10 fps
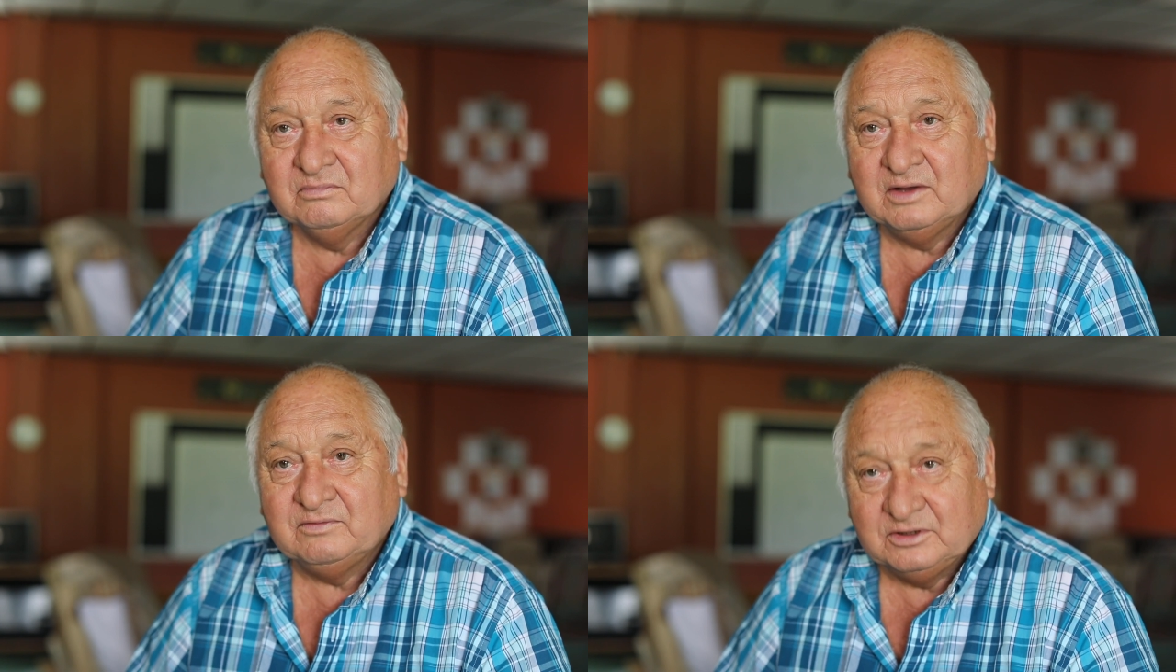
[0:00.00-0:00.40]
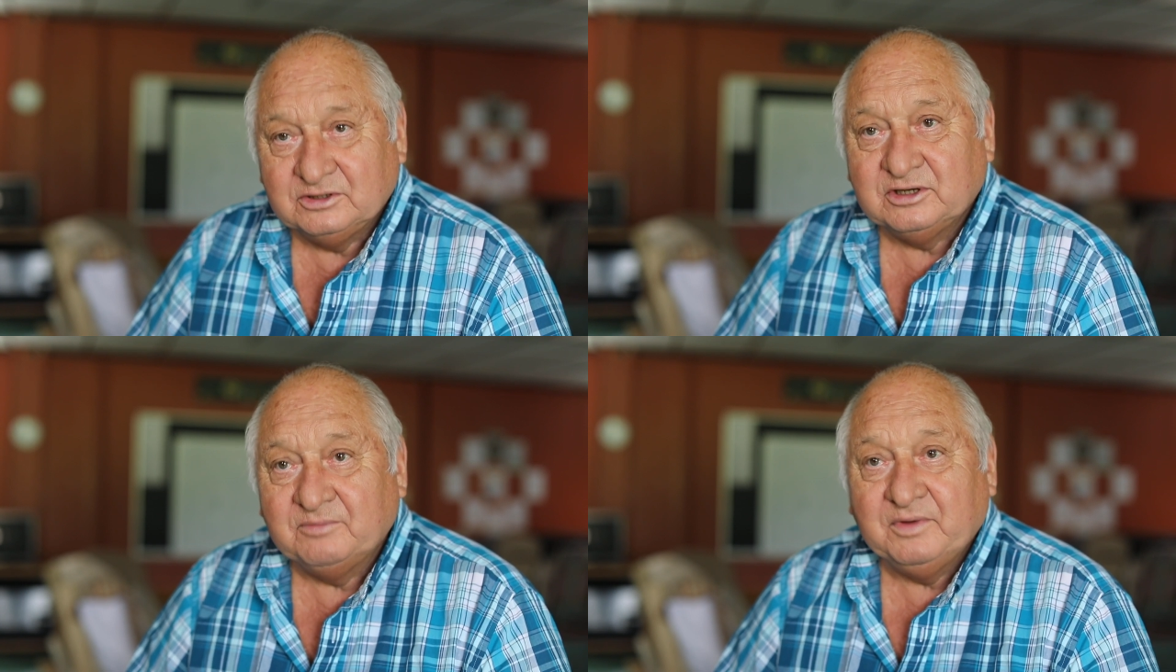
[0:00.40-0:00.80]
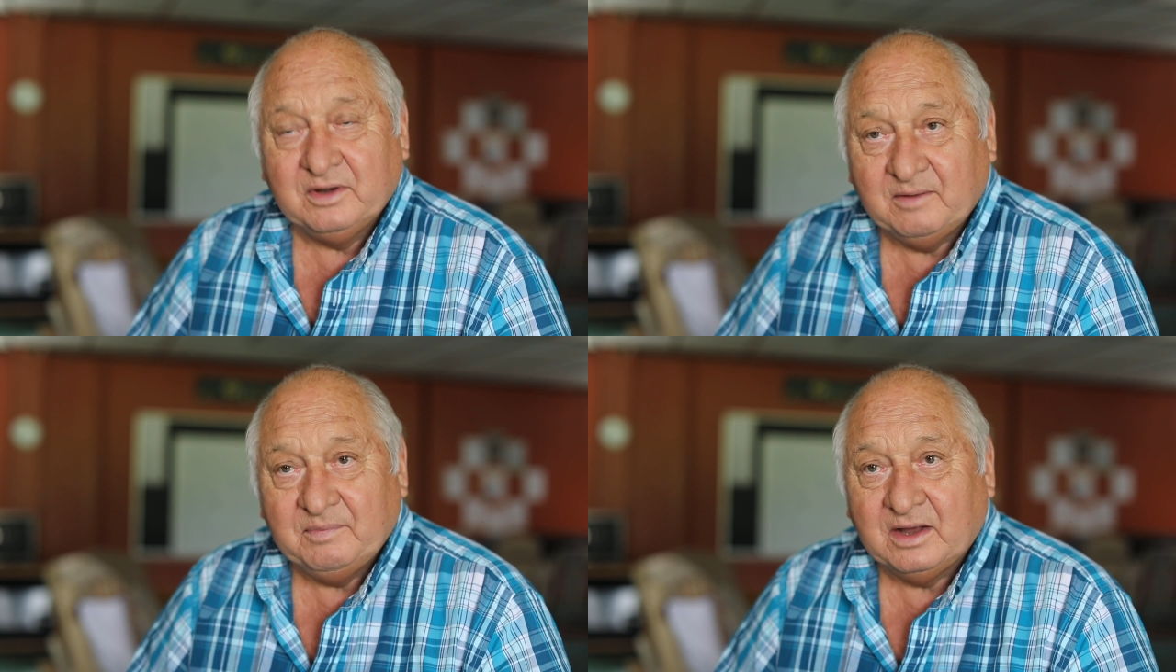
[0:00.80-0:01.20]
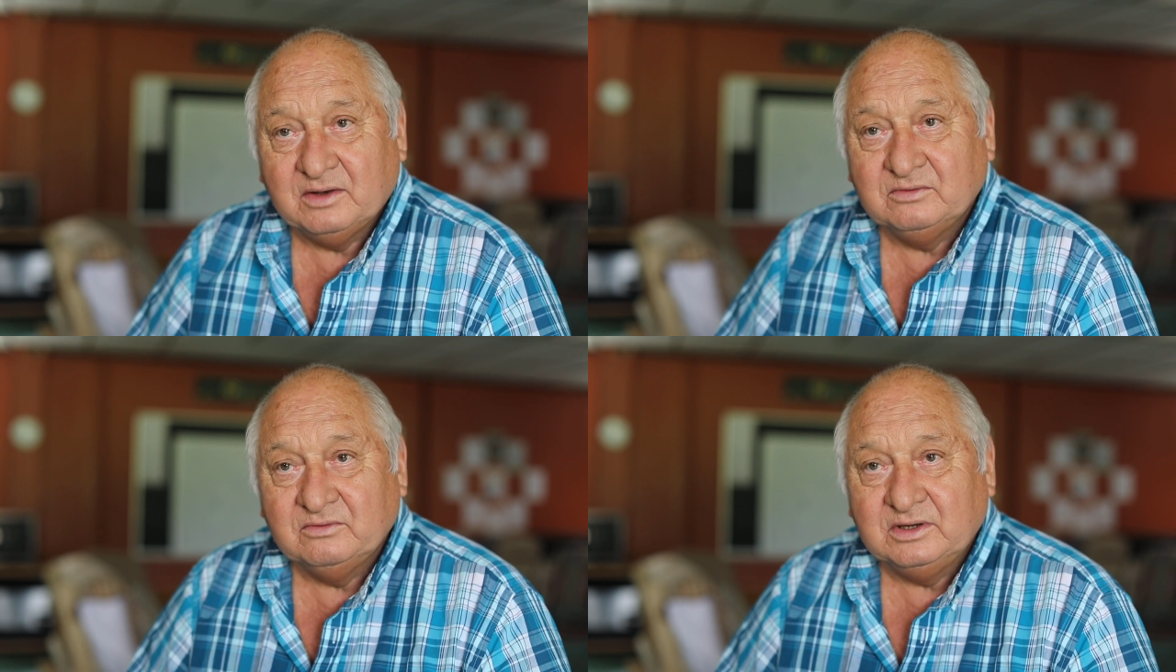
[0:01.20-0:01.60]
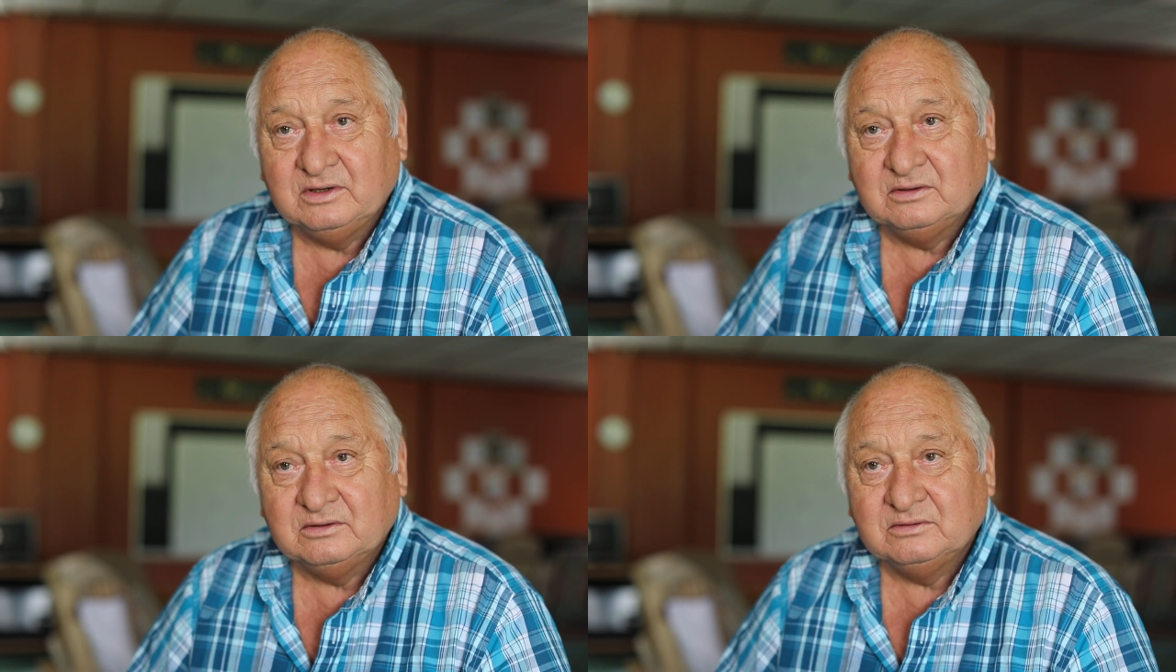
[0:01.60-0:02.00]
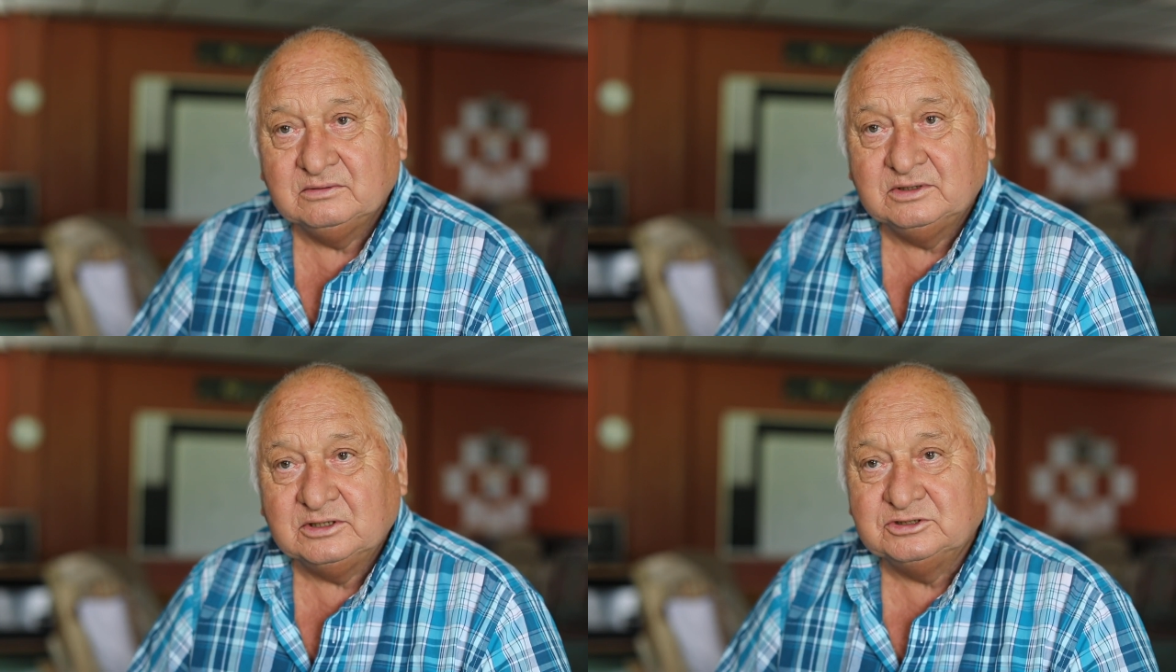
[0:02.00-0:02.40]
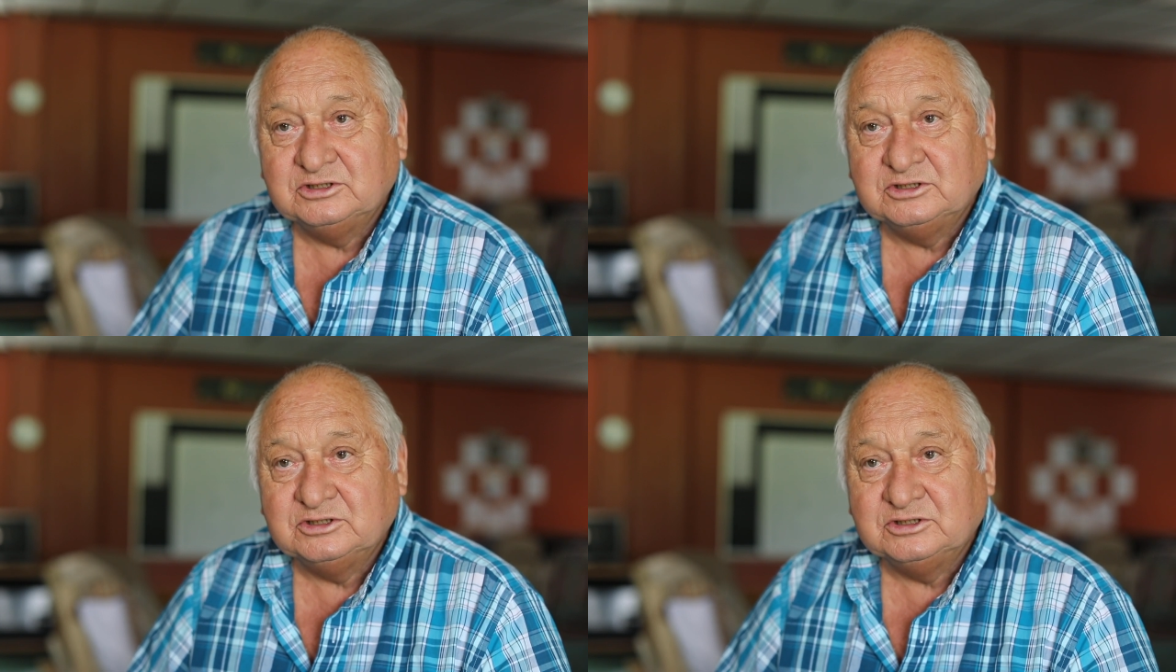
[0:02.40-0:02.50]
If there's something I'm not doing that's